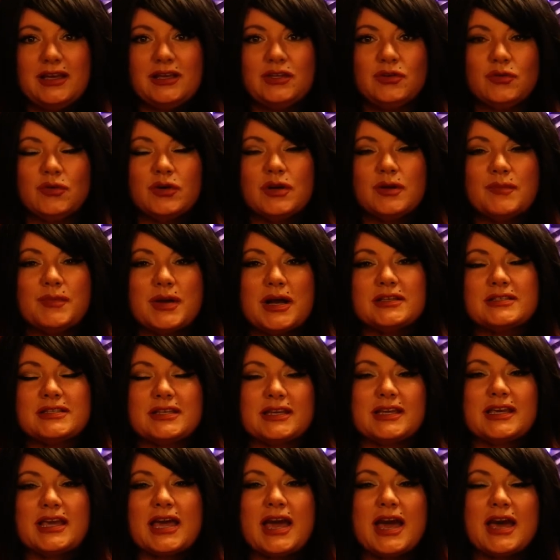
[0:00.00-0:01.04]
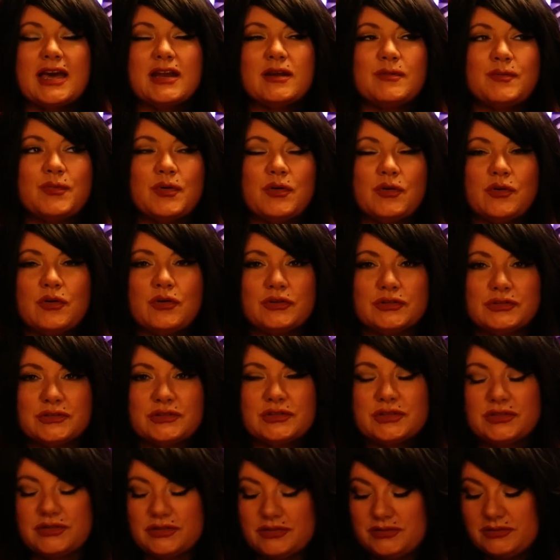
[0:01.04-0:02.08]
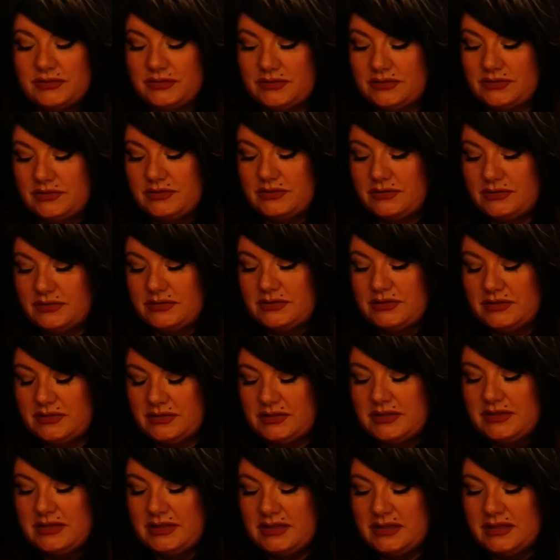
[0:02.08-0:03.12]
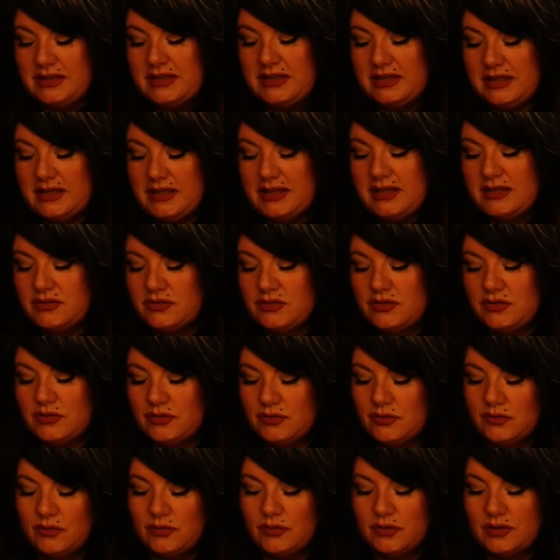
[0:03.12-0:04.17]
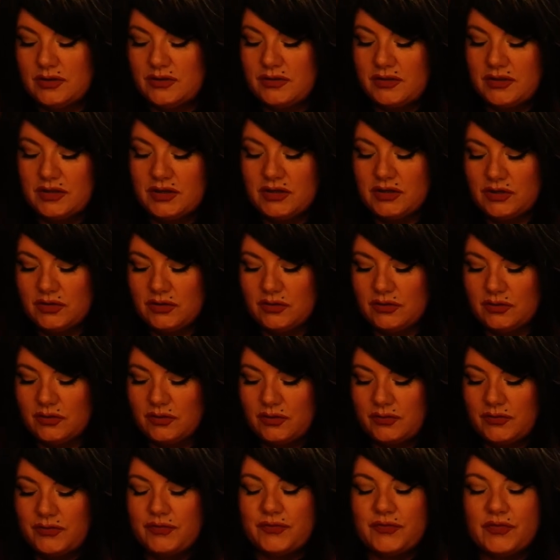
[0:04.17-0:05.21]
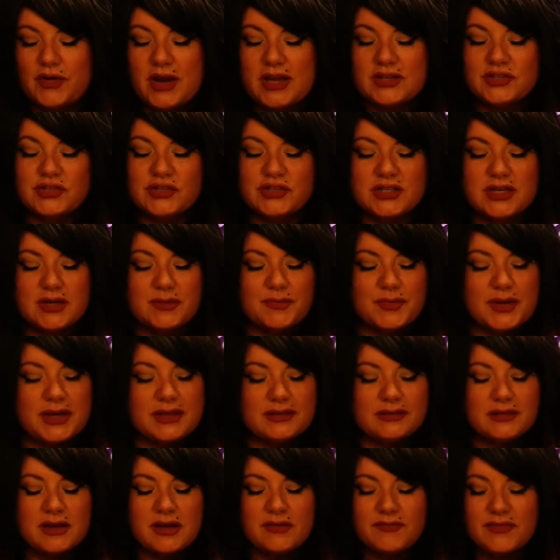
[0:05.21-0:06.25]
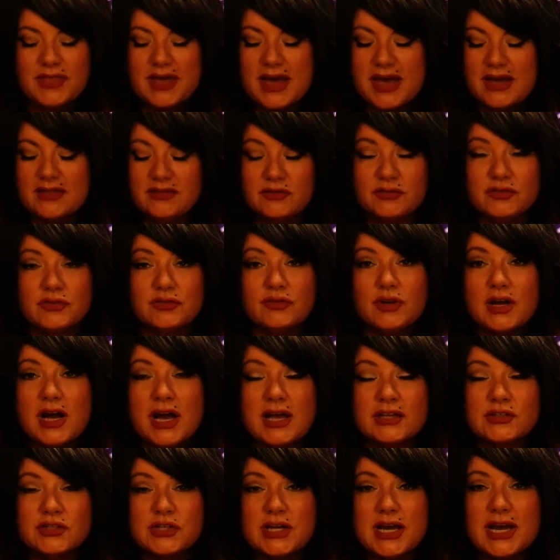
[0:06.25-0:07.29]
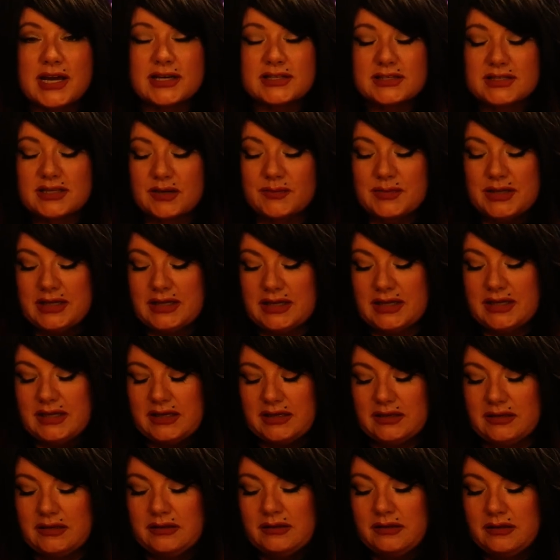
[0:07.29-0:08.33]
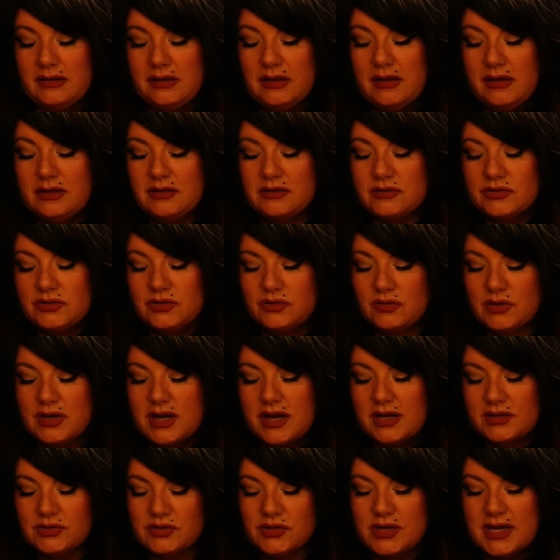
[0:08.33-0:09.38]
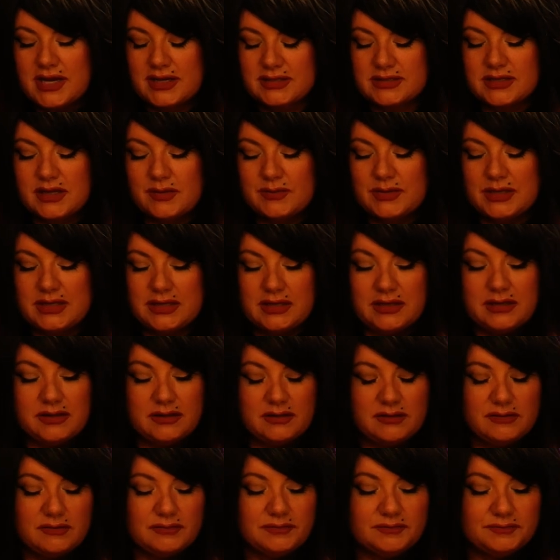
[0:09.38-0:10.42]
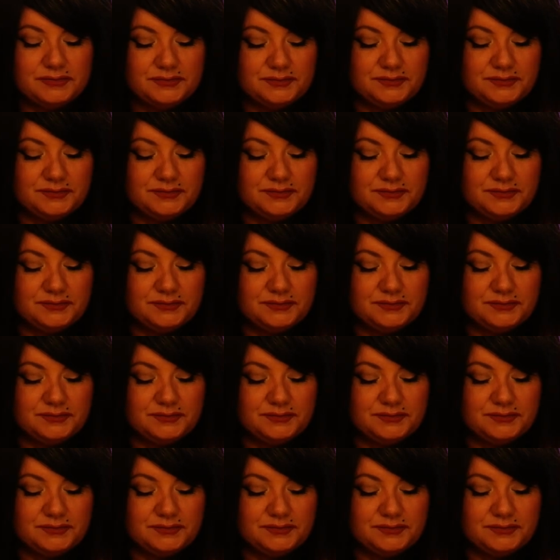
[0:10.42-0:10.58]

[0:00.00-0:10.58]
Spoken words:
you're about to catapult into the new friendship. I love that. There's new contracts coming in. There's new contracts coming in.